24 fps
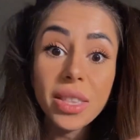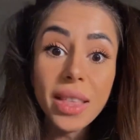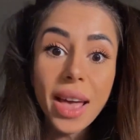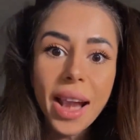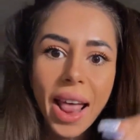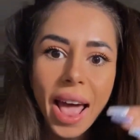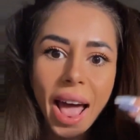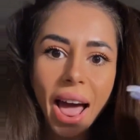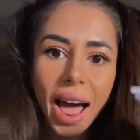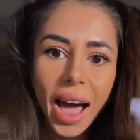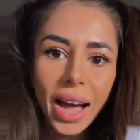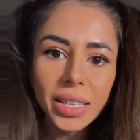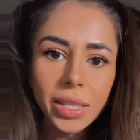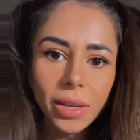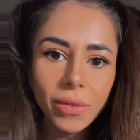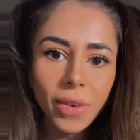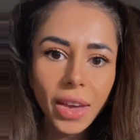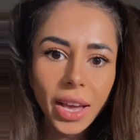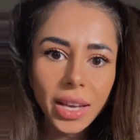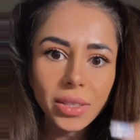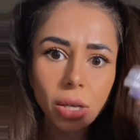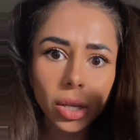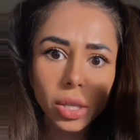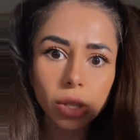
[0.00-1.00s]
then
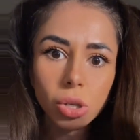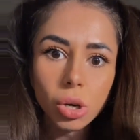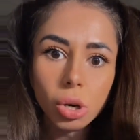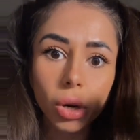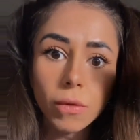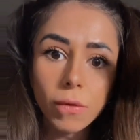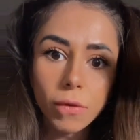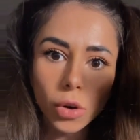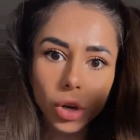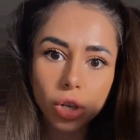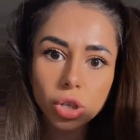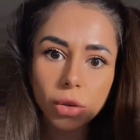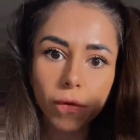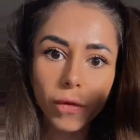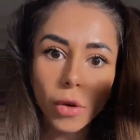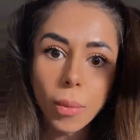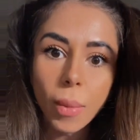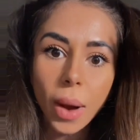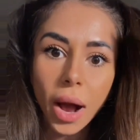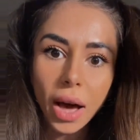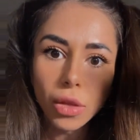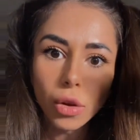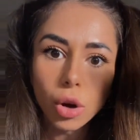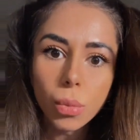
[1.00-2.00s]
activates a certain version from
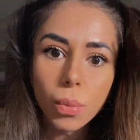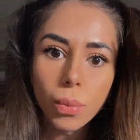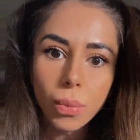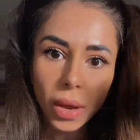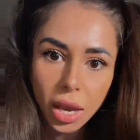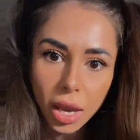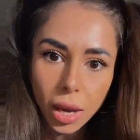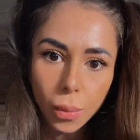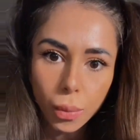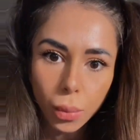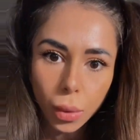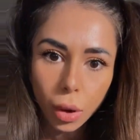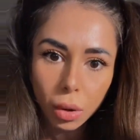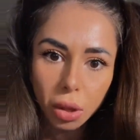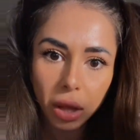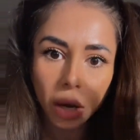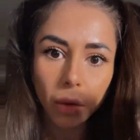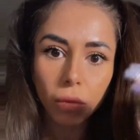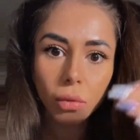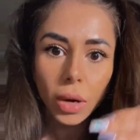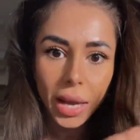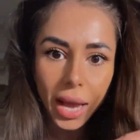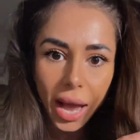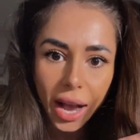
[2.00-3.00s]
other people
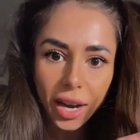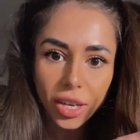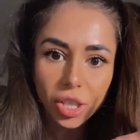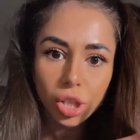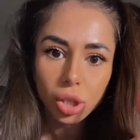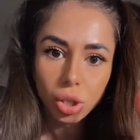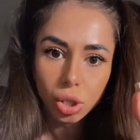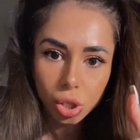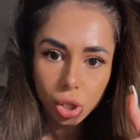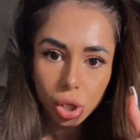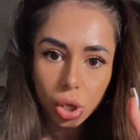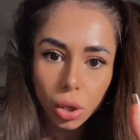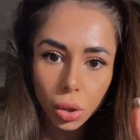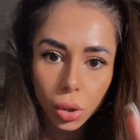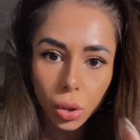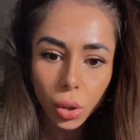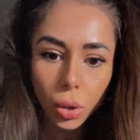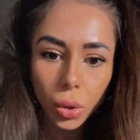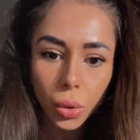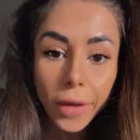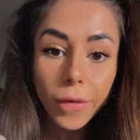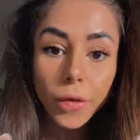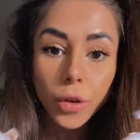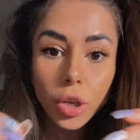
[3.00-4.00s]
in reaction to
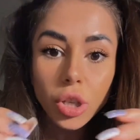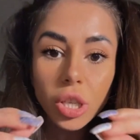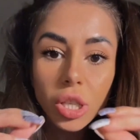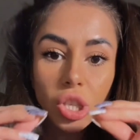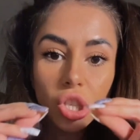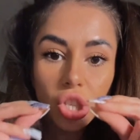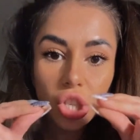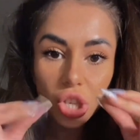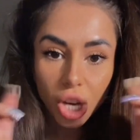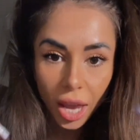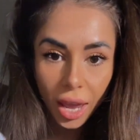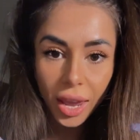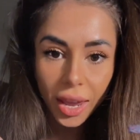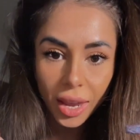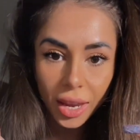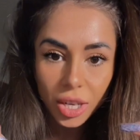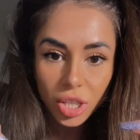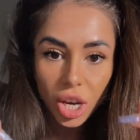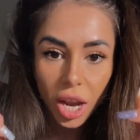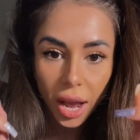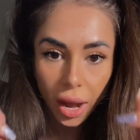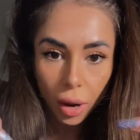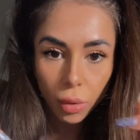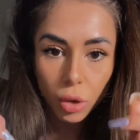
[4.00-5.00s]
you. If you just change
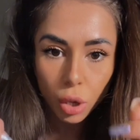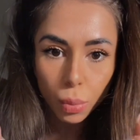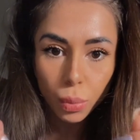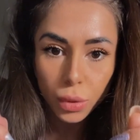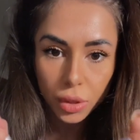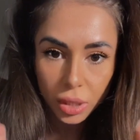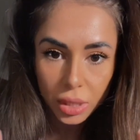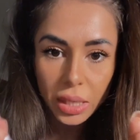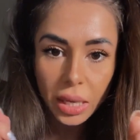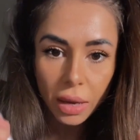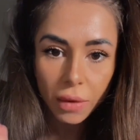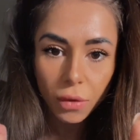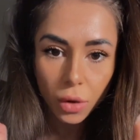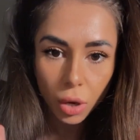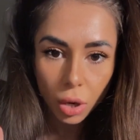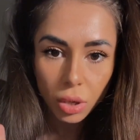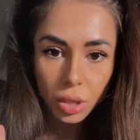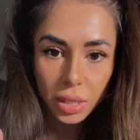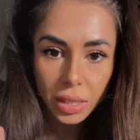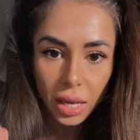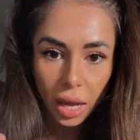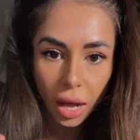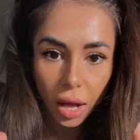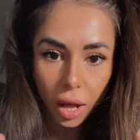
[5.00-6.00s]
how you perceive
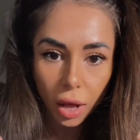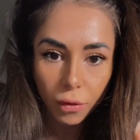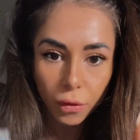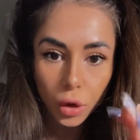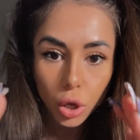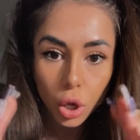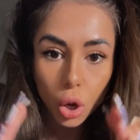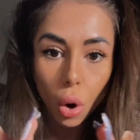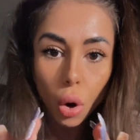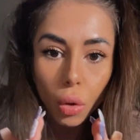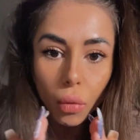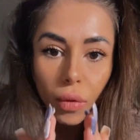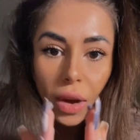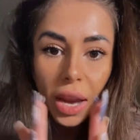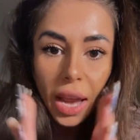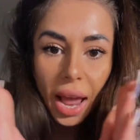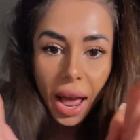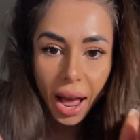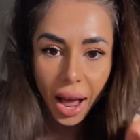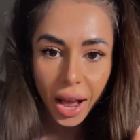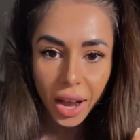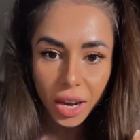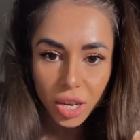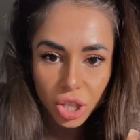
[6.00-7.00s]
yourself, your
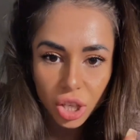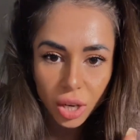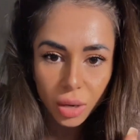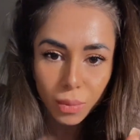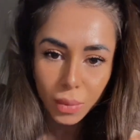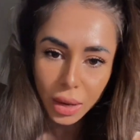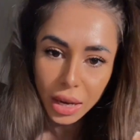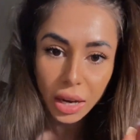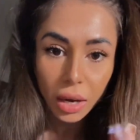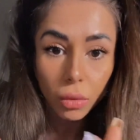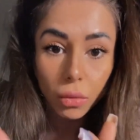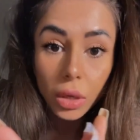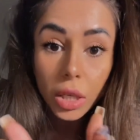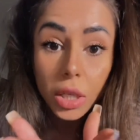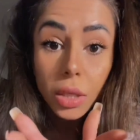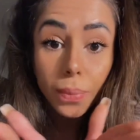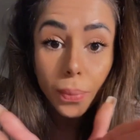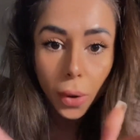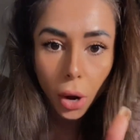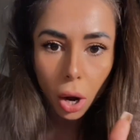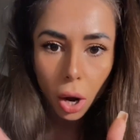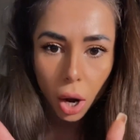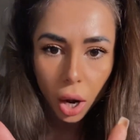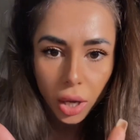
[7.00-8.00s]
reaction, meaning
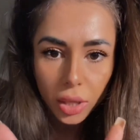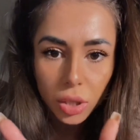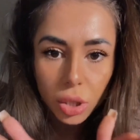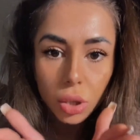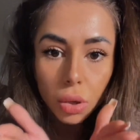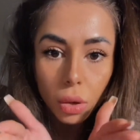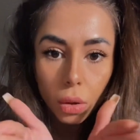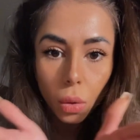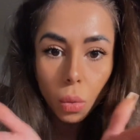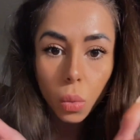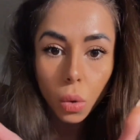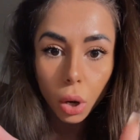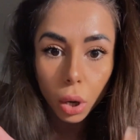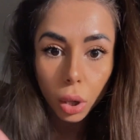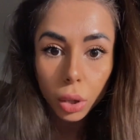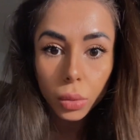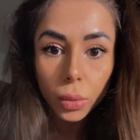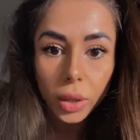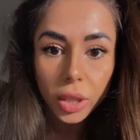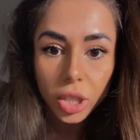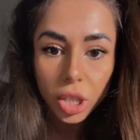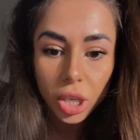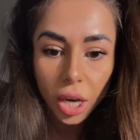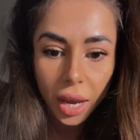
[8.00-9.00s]
response to the world,
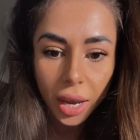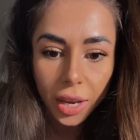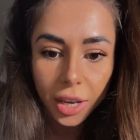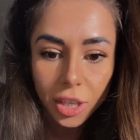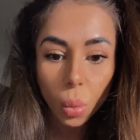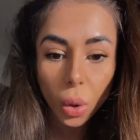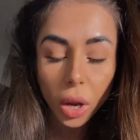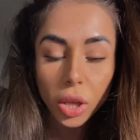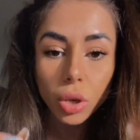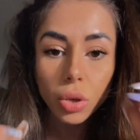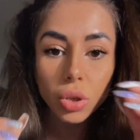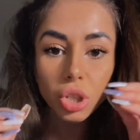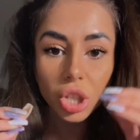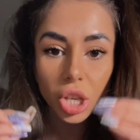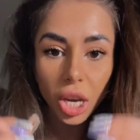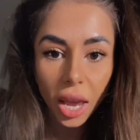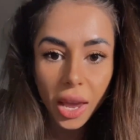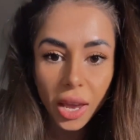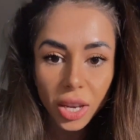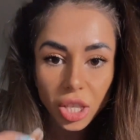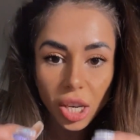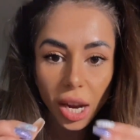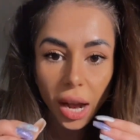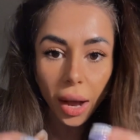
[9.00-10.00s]
will change. When you
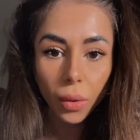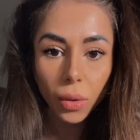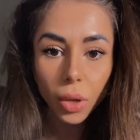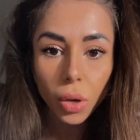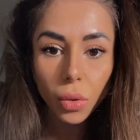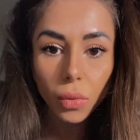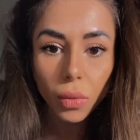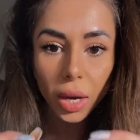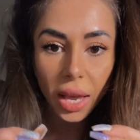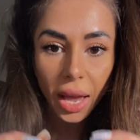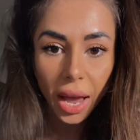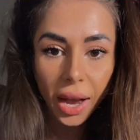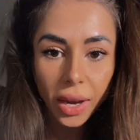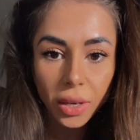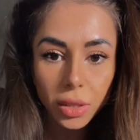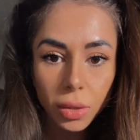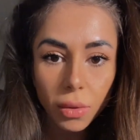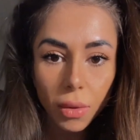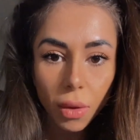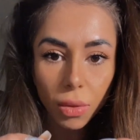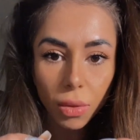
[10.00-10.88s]
change how you react to the